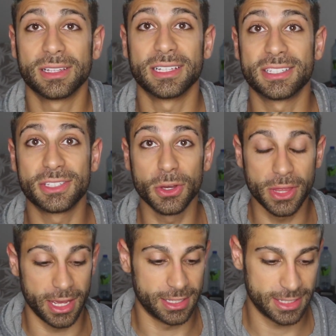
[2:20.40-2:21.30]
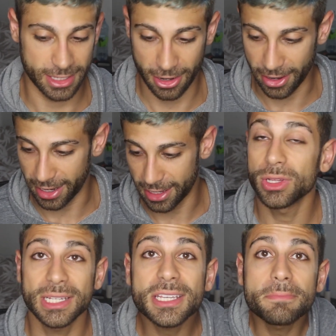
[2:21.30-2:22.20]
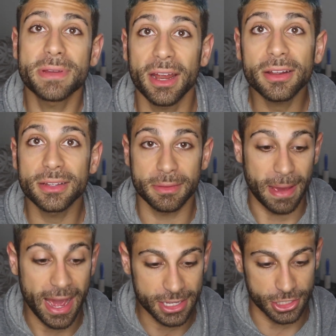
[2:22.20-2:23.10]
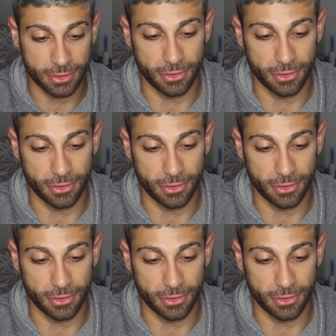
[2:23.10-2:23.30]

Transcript: Let's do this. All right, well, let's compare the packaging